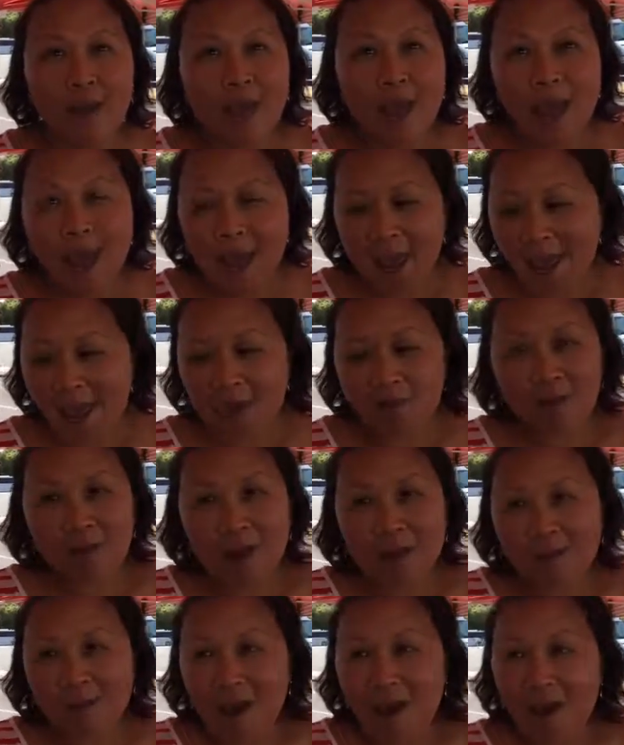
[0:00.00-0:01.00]
and
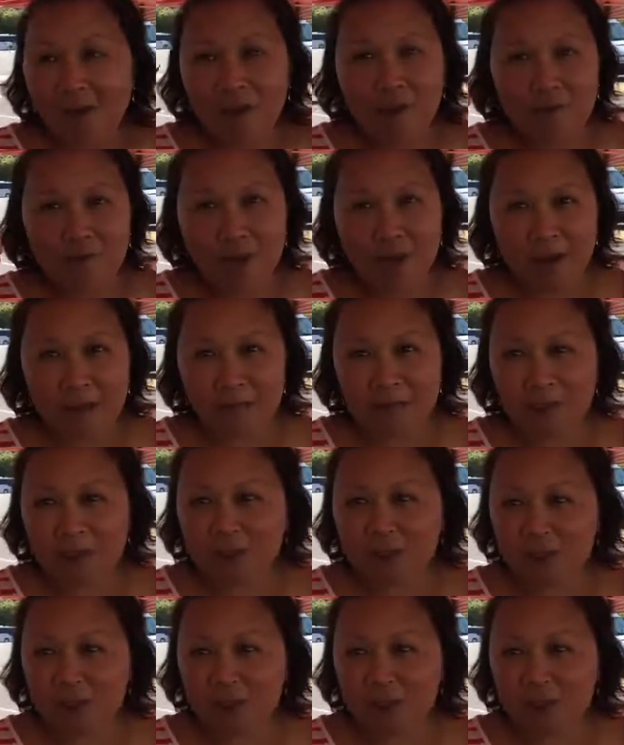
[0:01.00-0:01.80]
voila, you've got a meal.